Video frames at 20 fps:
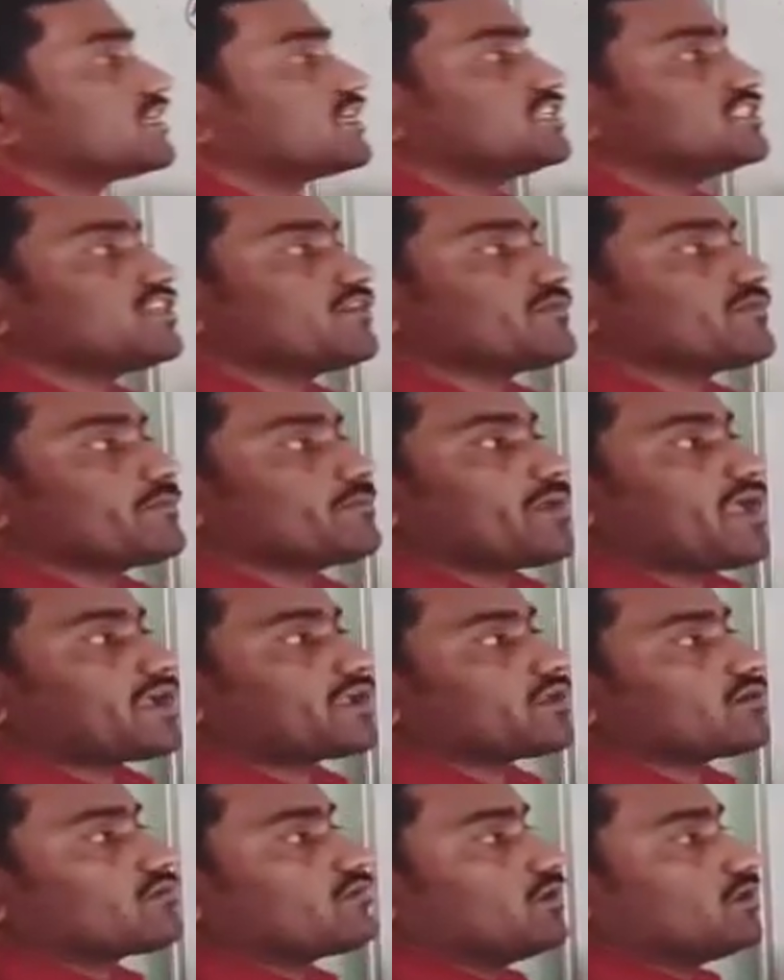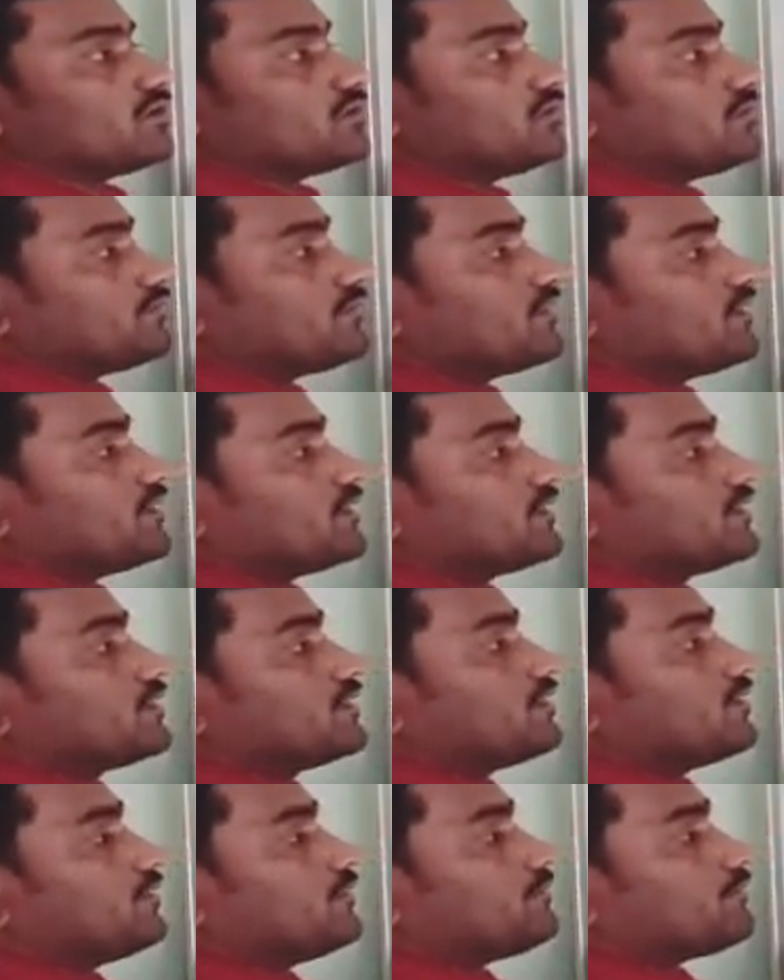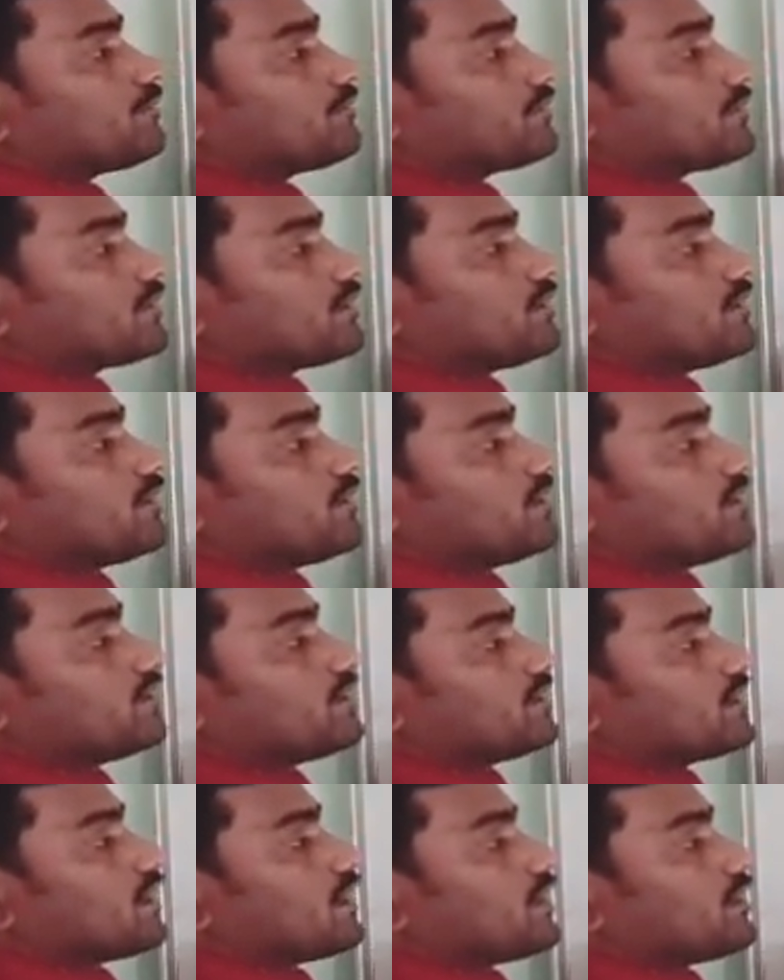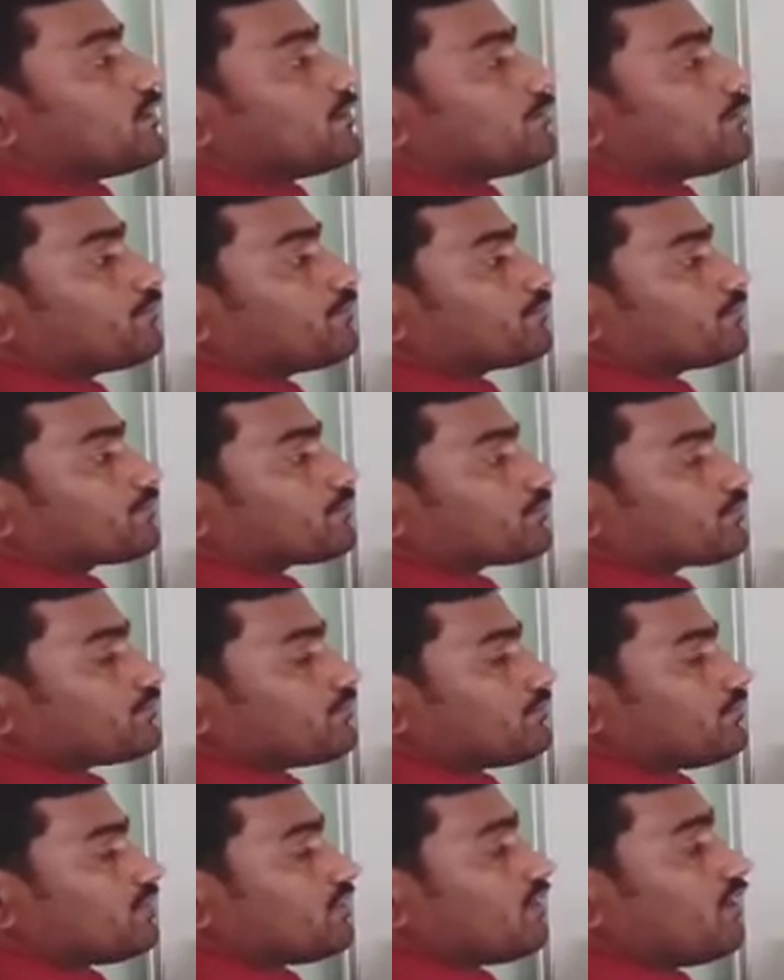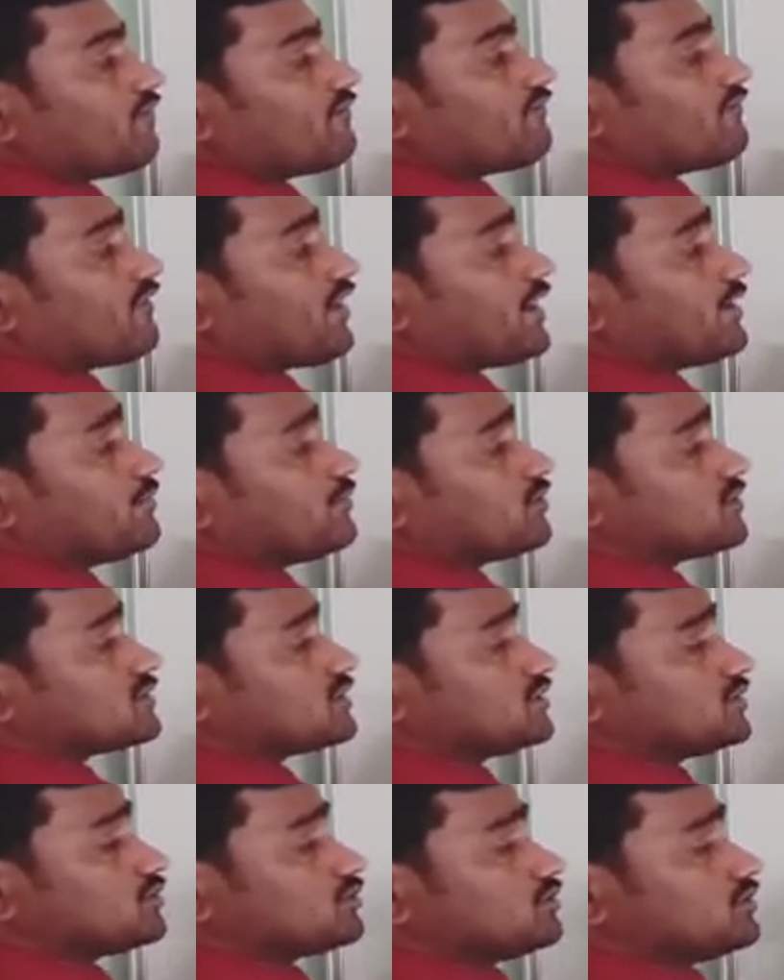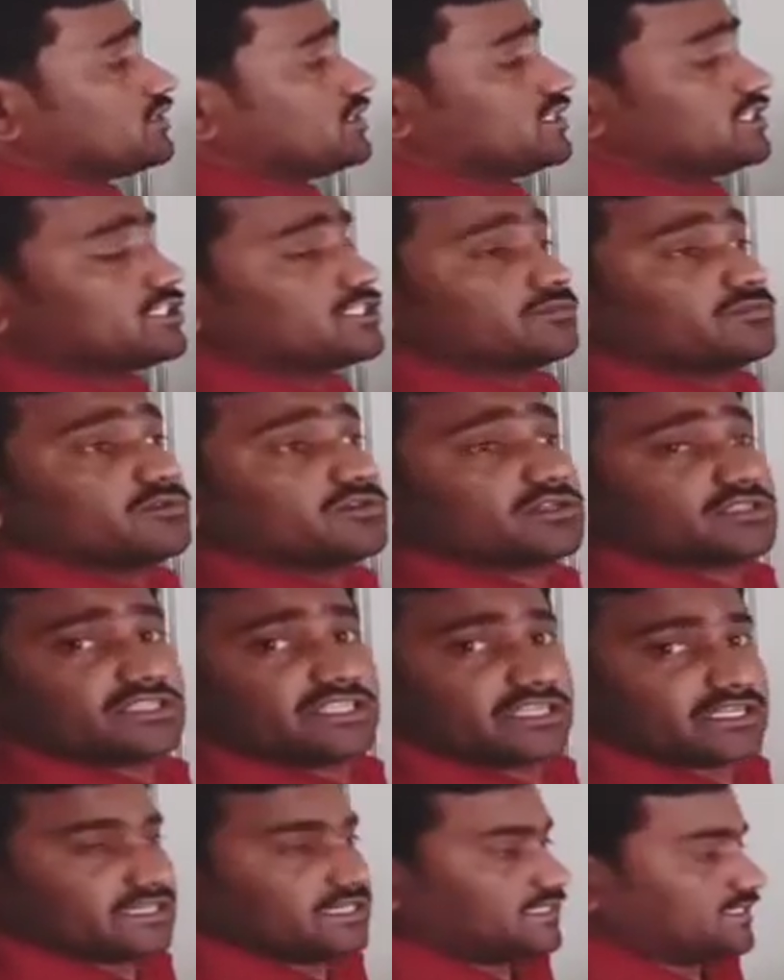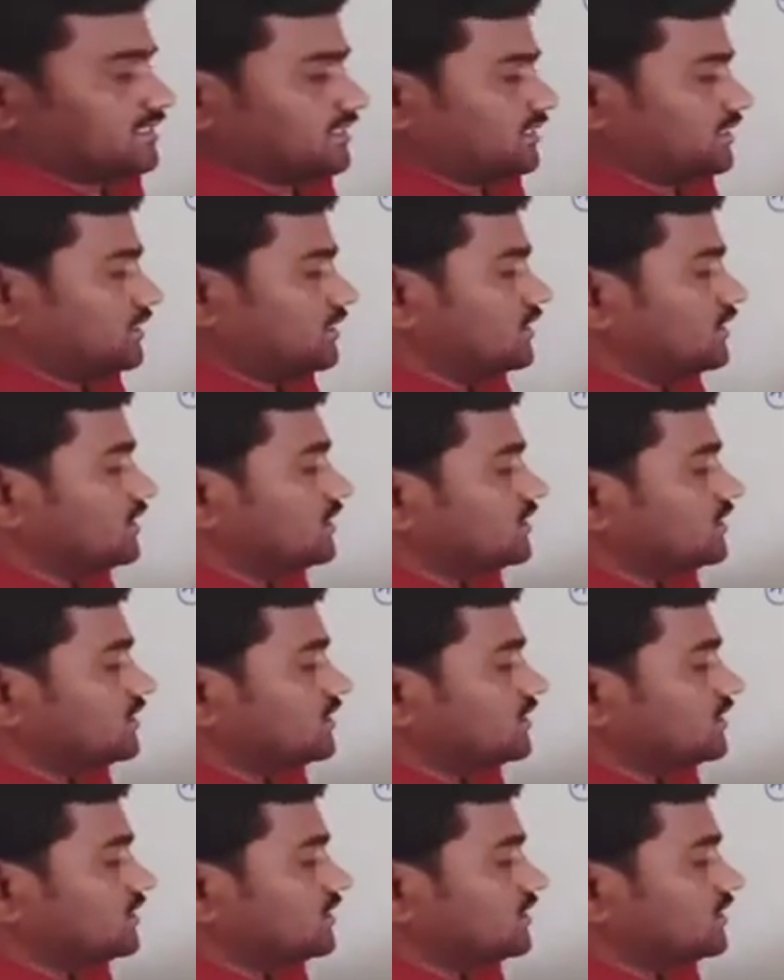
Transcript: thickness of a pack equal to, here there are 5 books into each book thickness.